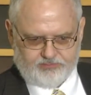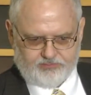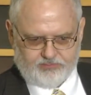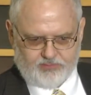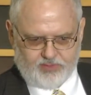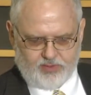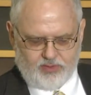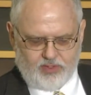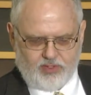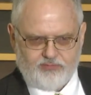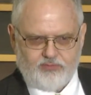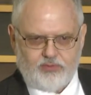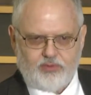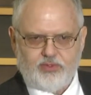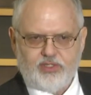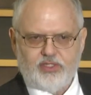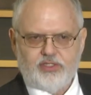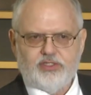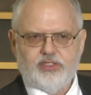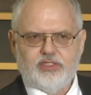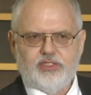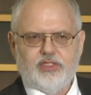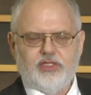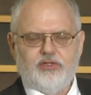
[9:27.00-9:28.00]
Software
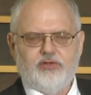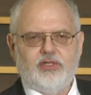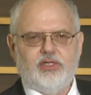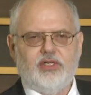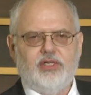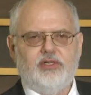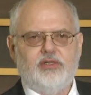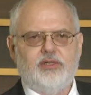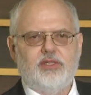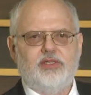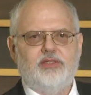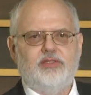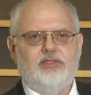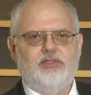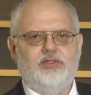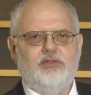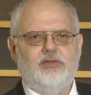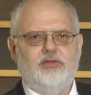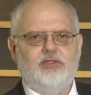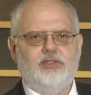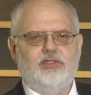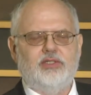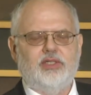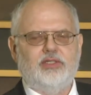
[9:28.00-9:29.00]
Engineering
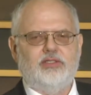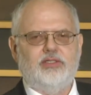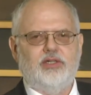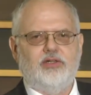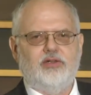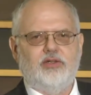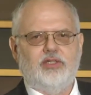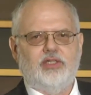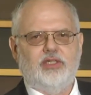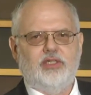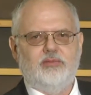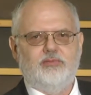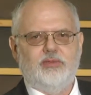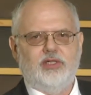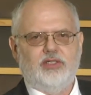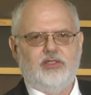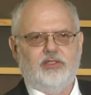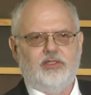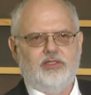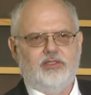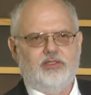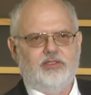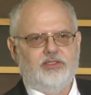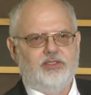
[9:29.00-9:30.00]
Institute at Carnegie
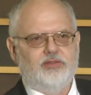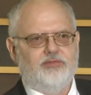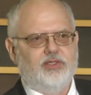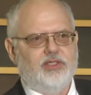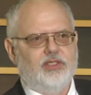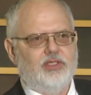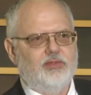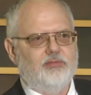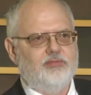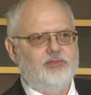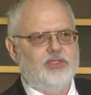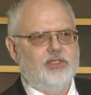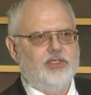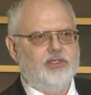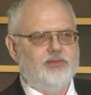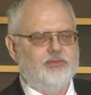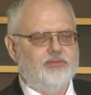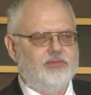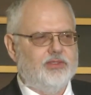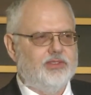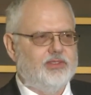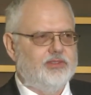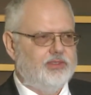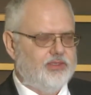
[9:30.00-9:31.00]
Mellon developed
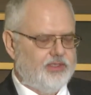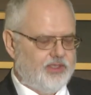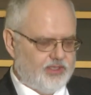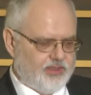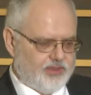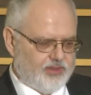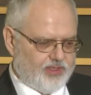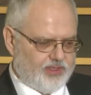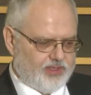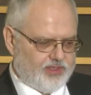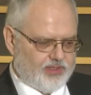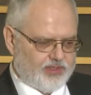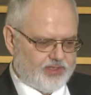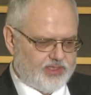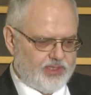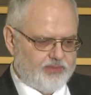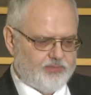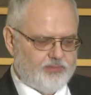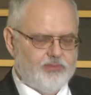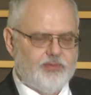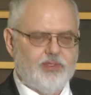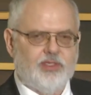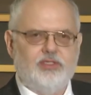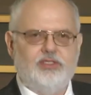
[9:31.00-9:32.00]
the
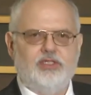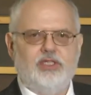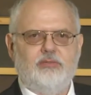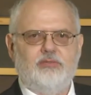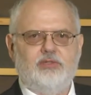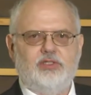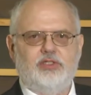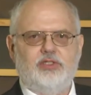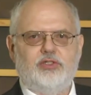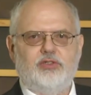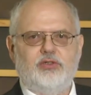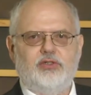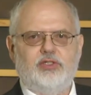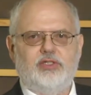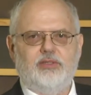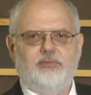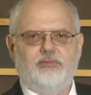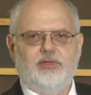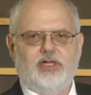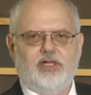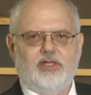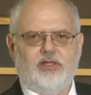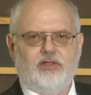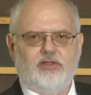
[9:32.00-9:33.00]
capability maturity
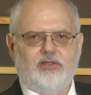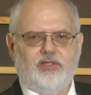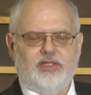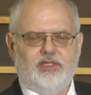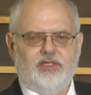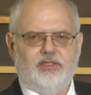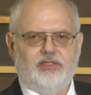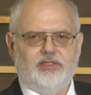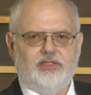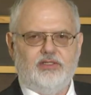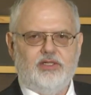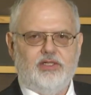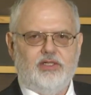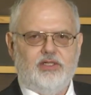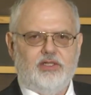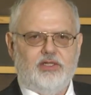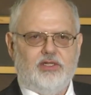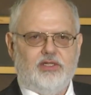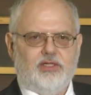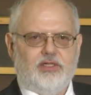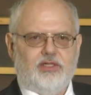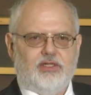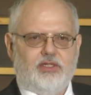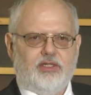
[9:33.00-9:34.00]
model, and
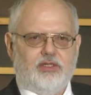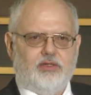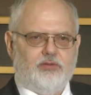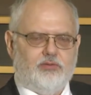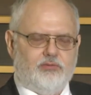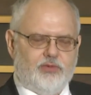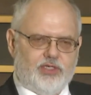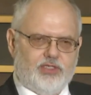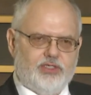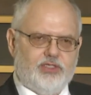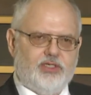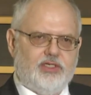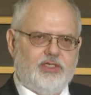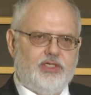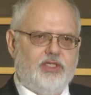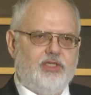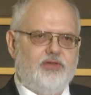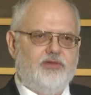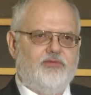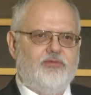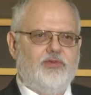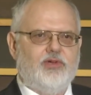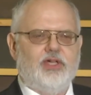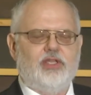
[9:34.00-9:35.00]
originally
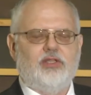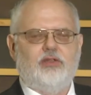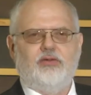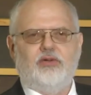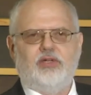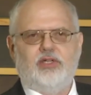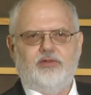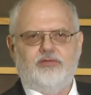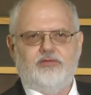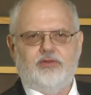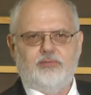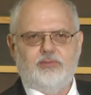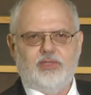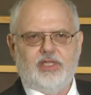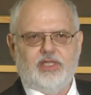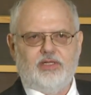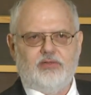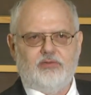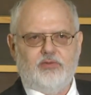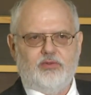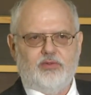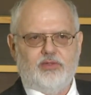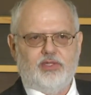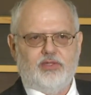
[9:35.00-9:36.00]
and follow on from
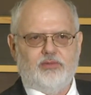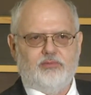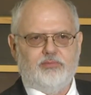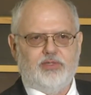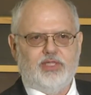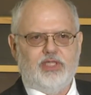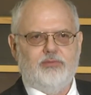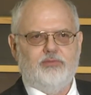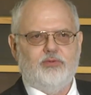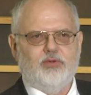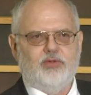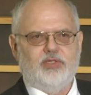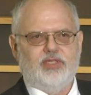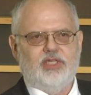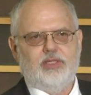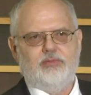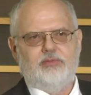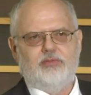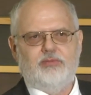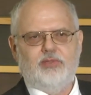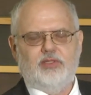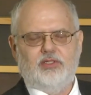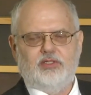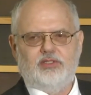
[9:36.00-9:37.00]
that was a people
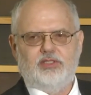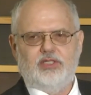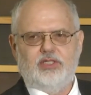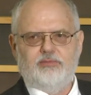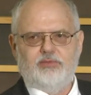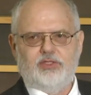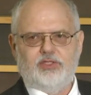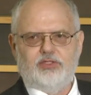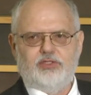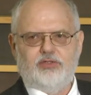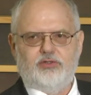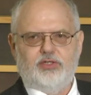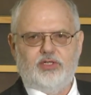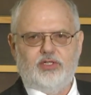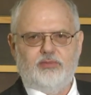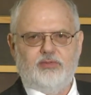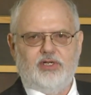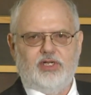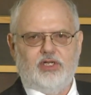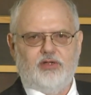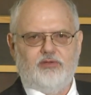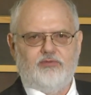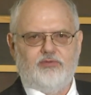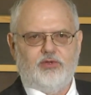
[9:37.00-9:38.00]
capability maturity
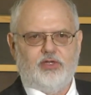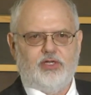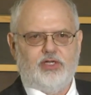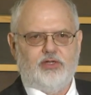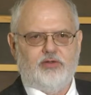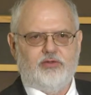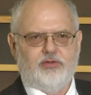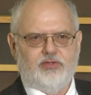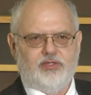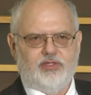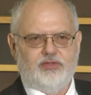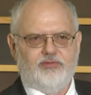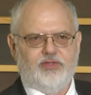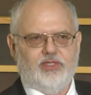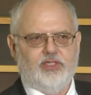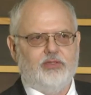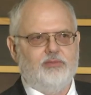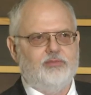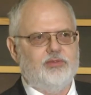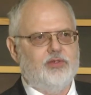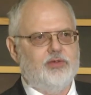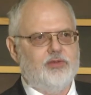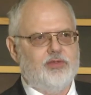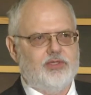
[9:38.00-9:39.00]
model for how you
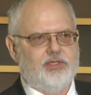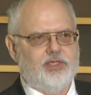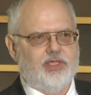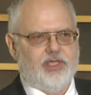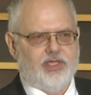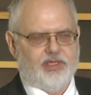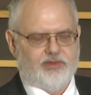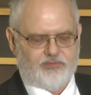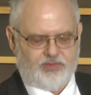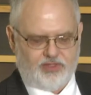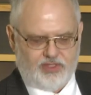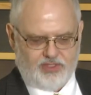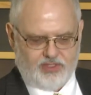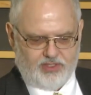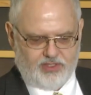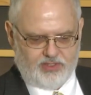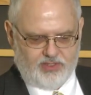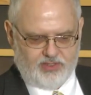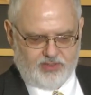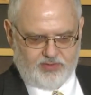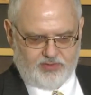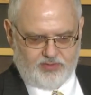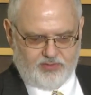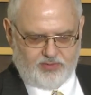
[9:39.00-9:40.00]
develop your staff.
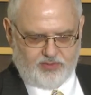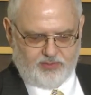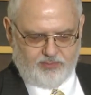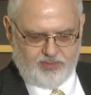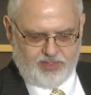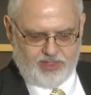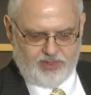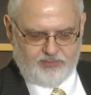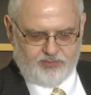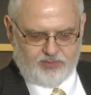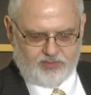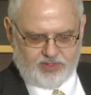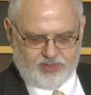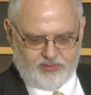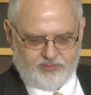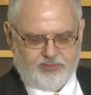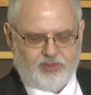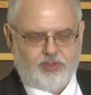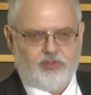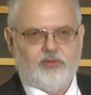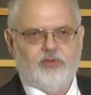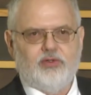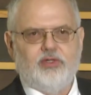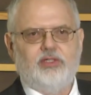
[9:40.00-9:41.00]
So the people
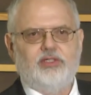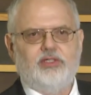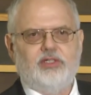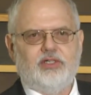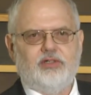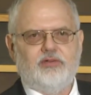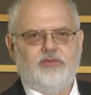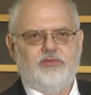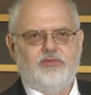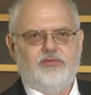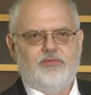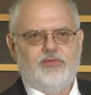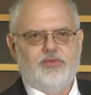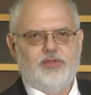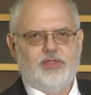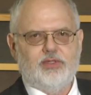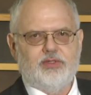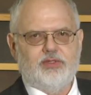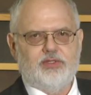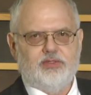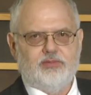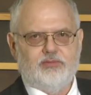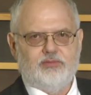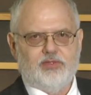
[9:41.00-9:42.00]
component of
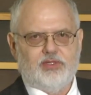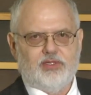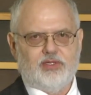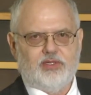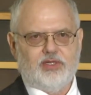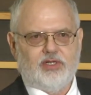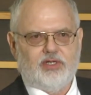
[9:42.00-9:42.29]
systems